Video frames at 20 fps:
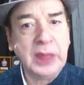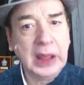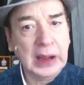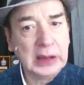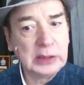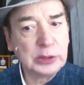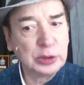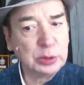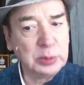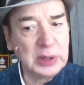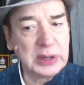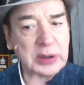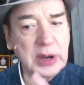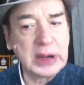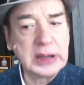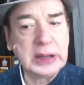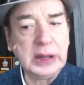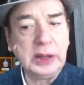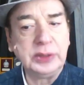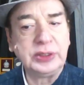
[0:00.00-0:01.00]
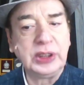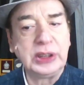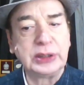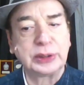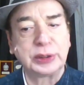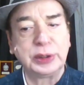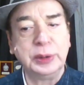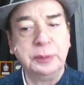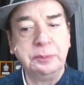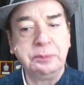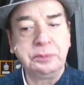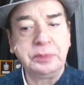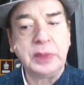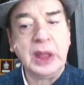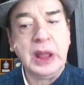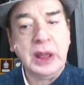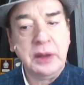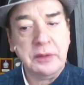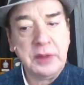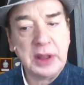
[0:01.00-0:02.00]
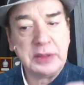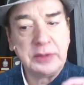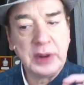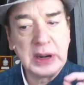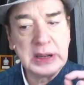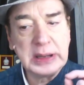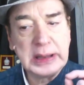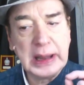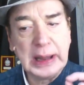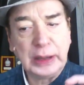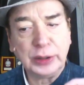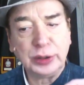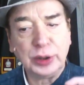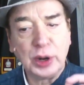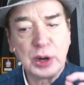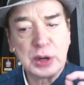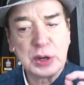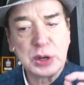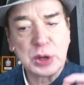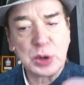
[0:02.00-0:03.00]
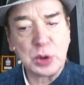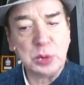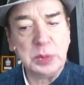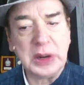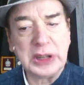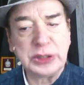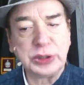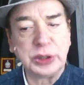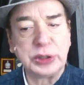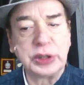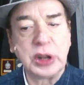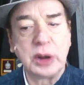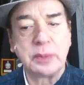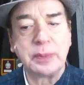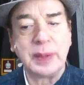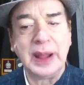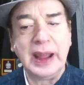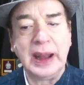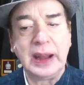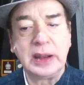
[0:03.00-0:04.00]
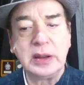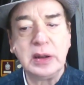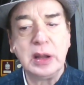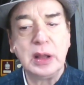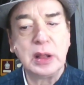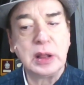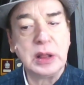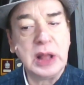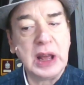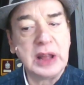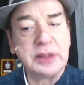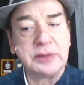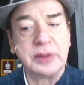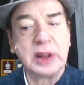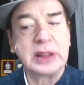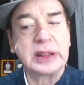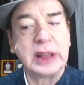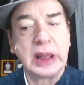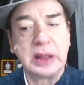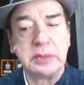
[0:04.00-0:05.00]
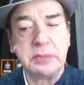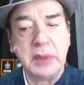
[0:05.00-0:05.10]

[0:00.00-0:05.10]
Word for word: And Suman rightly says, when one takes on too much on your plate than one can